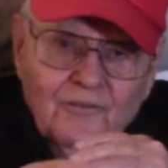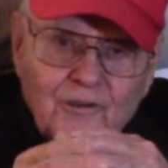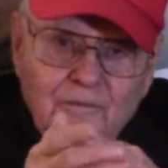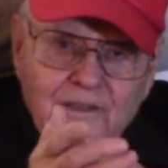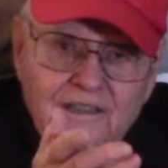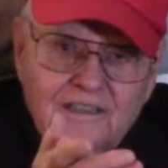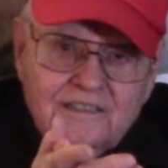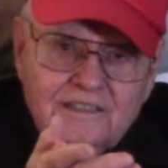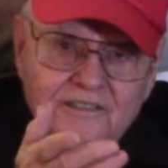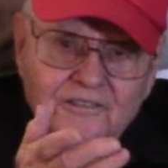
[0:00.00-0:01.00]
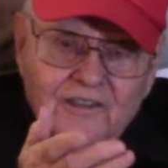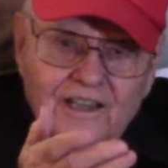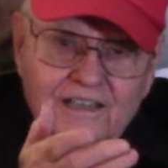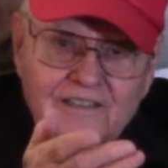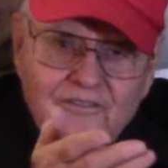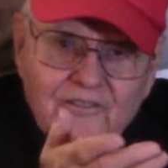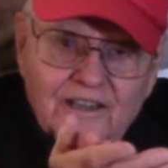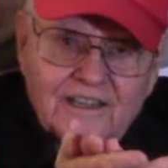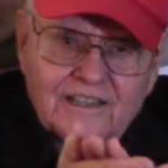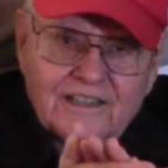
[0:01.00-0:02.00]
rubbing this heads of
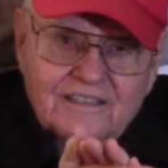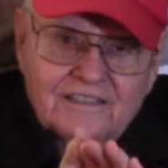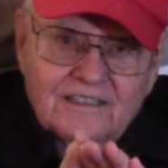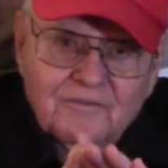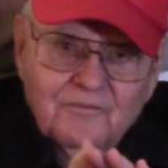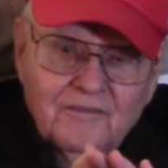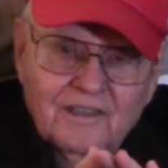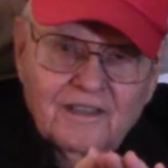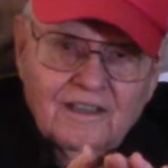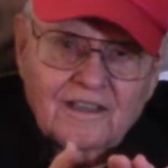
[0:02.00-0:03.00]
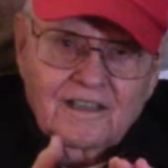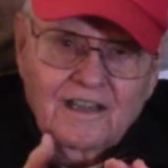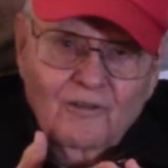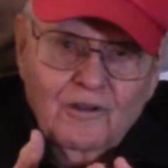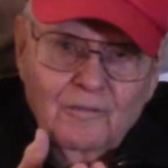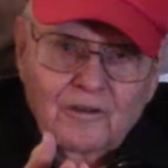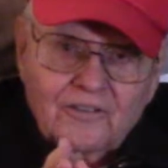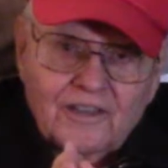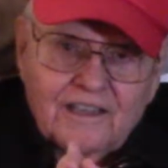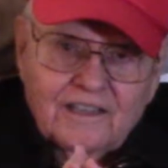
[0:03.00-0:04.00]
grain against a rubber
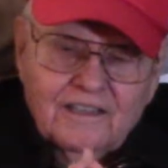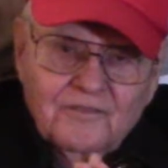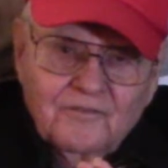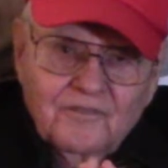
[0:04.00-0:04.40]
thing,